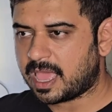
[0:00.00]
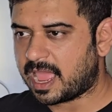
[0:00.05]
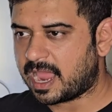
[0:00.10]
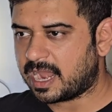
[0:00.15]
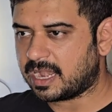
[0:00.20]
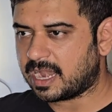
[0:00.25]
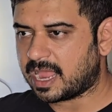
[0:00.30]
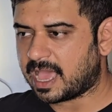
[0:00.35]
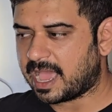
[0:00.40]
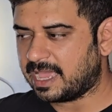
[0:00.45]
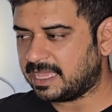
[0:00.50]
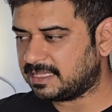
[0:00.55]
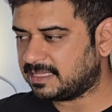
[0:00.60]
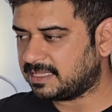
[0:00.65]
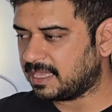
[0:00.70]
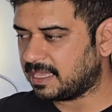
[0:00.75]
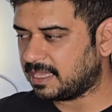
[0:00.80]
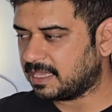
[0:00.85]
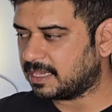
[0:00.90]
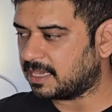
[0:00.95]
And I
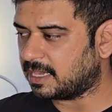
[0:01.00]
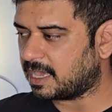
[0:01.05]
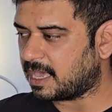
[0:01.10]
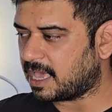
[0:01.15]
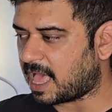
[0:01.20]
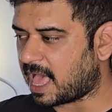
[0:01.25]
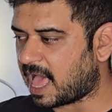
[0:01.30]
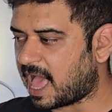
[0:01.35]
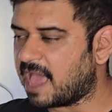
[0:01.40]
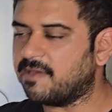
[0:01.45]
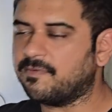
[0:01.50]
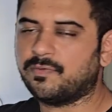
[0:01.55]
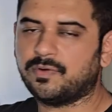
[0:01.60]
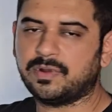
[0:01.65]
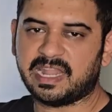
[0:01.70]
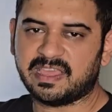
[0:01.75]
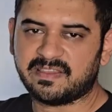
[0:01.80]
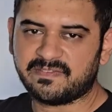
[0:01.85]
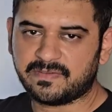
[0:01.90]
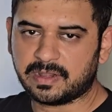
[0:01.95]
think I
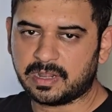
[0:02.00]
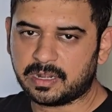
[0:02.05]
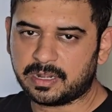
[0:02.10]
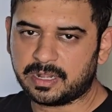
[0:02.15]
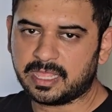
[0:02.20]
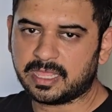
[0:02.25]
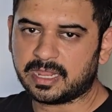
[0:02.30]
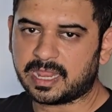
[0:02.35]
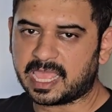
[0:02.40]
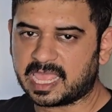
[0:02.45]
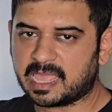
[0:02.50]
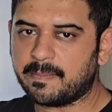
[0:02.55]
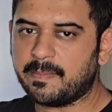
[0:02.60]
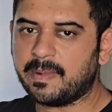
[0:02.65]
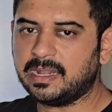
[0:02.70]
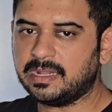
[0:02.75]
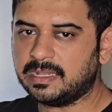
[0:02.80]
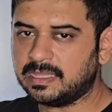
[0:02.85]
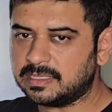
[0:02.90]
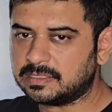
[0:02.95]
would definitely
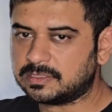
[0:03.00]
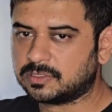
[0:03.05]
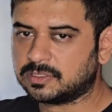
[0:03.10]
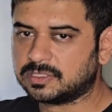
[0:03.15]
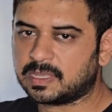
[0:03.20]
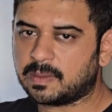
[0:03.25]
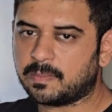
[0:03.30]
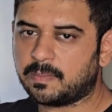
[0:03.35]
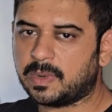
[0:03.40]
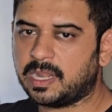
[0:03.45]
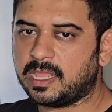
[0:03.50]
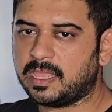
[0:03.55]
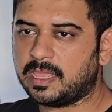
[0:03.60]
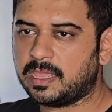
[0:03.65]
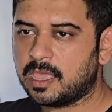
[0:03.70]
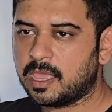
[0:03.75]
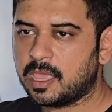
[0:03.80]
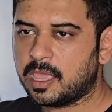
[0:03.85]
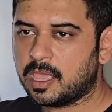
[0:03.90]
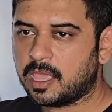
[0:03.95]
recommend this to
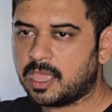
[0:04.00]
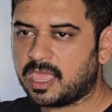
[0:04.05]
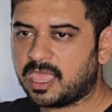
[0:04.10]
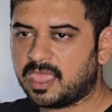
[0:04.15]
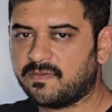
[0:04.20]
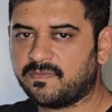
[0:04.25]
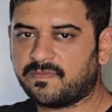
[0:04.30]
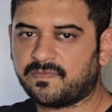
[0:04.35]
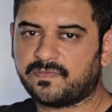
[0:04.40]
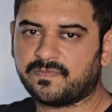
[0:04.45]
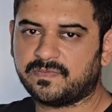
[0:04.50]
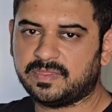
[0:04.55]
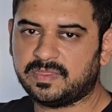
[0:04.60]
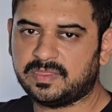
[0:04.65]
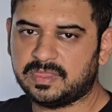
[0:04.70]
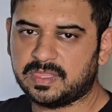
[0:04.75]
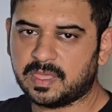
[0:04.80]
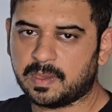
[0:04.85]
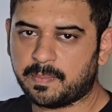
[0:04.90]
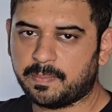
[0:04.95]
somebody if
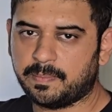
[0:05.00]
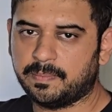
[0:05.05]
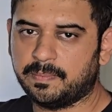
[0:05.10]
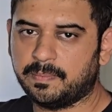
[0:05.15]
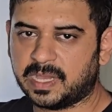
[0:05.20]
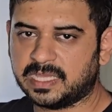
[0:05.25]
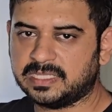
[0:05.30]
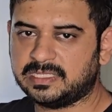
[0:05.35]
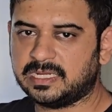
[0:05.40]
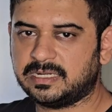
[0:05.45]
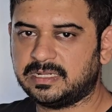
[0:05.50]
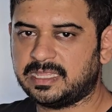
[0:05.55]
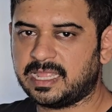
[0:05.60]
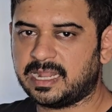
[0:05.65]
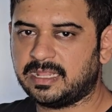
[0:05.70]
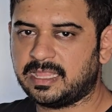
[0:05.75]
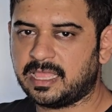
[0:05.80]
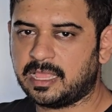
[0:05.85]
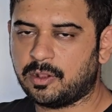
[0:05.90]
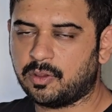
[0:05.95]
the budget
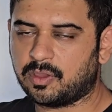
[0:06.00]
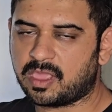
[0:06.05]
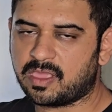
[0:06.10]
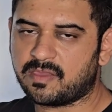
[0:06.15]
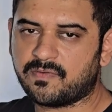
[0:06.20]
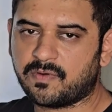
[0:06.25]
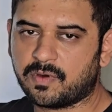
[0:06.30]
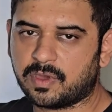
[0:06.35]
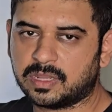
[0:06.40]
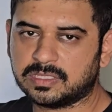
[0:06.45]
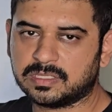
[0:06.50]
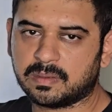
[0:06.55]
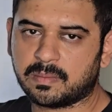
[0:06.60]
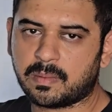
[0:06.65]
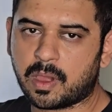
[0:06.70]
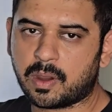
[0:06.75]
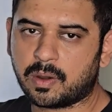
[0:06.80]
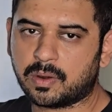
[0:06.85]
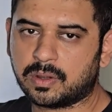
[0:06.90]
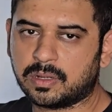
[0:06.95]
that they're looking for is
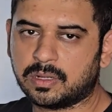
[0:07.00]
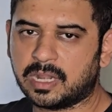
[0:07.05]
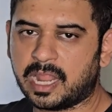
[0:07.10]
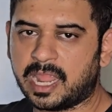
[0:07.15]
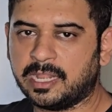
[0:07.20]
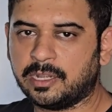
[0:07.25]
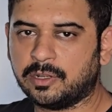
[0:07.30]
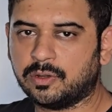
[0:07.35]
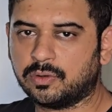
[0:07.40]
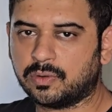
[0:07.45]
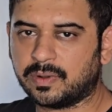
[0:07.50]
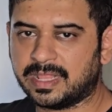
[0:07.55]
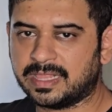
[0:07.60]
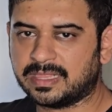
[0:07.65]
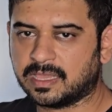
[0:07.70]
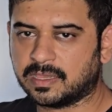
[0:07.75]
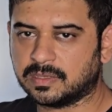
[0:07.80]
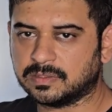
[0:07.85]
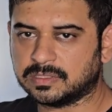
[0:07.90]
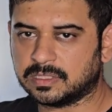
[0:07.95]
about 9 to
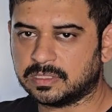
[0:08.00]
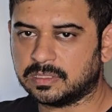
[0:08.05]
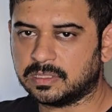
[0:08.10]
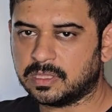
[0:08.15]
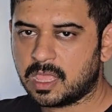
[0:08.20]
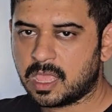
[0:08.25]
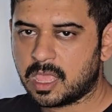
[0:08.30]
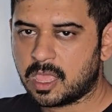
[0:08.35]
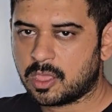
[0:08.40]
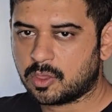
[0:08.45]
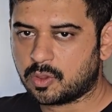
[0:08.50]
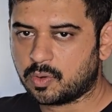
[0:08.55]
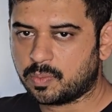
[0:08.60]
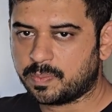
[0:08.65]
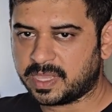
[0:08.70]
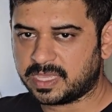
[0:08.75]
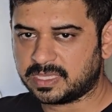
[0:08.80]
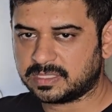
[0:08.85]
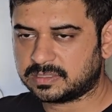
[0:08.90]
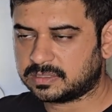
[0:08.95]
12,000
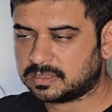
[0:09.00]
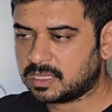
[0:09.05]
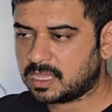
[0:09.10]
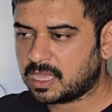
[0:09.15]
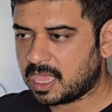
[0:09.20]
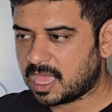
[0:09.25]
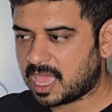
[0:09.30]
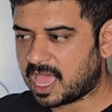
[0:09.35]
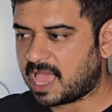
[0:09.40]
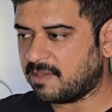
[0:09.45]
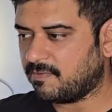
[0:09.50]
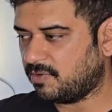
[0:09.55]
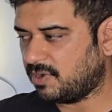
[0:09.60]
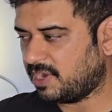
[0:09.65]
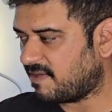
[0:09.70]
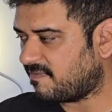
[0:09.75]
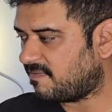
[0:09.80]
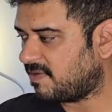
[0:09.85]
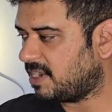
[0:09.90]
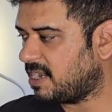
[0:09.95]
rupees. I would
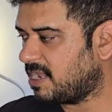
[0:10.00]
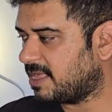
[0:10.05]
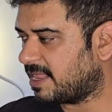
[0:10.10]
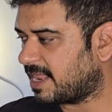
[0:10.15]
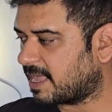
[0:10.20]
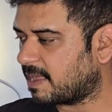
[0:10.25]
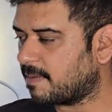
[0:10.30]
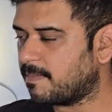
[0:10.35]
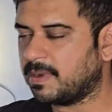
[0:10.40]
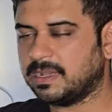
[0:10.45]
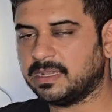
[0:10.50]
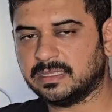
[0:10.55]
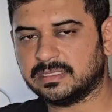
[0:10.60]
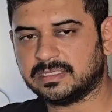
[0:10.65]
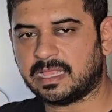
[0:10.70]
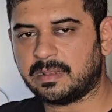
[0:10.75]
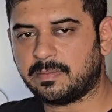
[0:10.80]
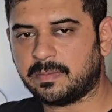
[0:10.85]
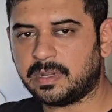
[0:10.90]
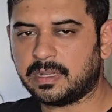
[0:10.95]
definitely recommend
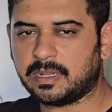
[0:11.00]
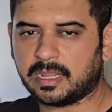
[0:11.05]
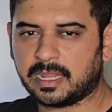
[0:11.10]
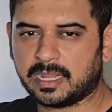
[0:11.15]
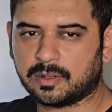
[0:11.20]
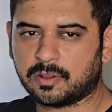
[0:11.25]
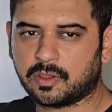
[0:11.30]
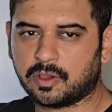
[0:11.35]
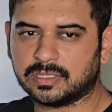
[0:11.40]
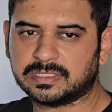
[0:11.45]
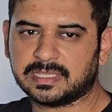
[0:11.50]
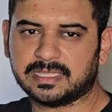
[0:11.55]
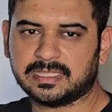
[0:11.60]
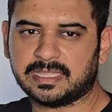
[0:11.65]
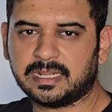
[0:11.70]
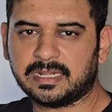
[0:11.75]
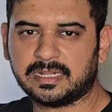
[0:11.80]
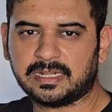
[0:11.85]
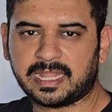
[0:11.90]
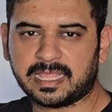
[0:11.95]
this helmet. It costs, I
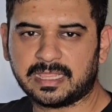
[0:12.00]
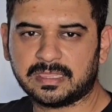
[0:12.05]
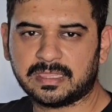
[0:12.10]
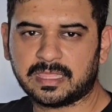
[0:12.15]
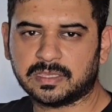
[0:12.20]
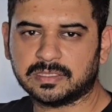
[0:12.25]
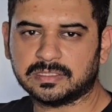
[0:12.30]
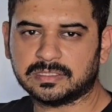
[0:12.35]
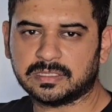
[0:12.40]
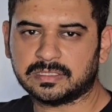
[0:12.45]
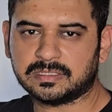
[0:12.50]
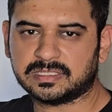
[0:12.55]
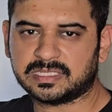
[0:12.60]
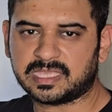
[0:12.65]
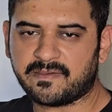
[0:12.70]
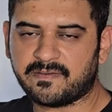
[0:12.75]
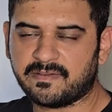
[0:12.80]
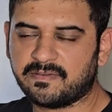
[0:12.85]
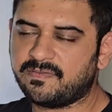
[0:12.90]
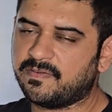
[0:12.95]
think,
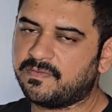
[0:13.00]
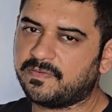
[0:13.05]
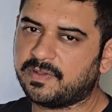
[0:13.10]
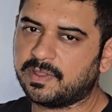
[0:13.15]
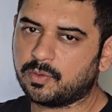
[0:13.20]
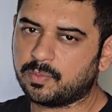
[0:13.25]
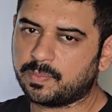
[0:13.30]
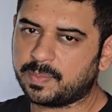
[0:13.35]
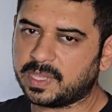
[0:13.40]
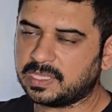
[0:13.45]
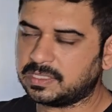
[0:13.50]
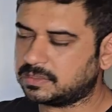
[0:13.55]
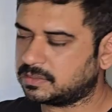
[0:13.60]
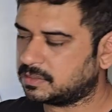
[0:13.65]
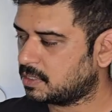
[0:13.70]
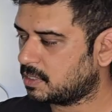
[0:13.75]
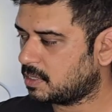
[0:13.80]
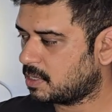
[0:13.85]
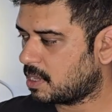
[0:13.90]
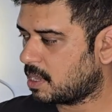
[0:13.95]
10,750 rupees.